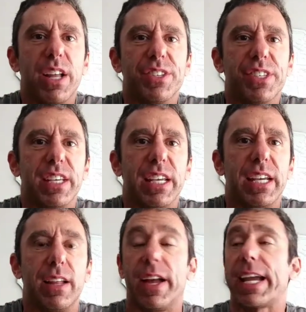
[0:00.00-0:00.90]
and
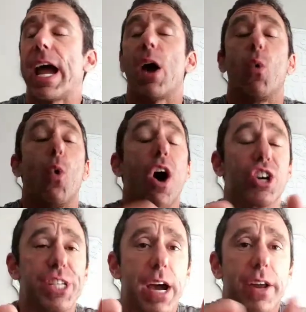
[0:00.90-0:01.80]
see like how
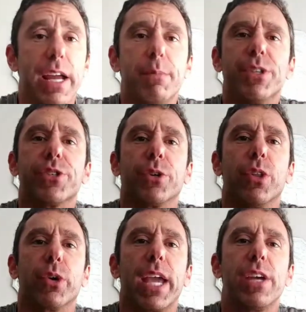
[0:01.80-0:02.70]
washed out I am in
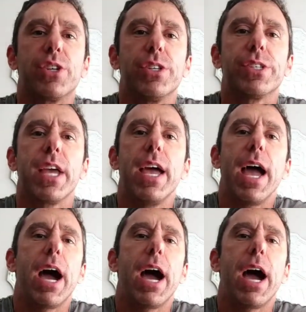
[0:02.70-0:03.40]
certain locations,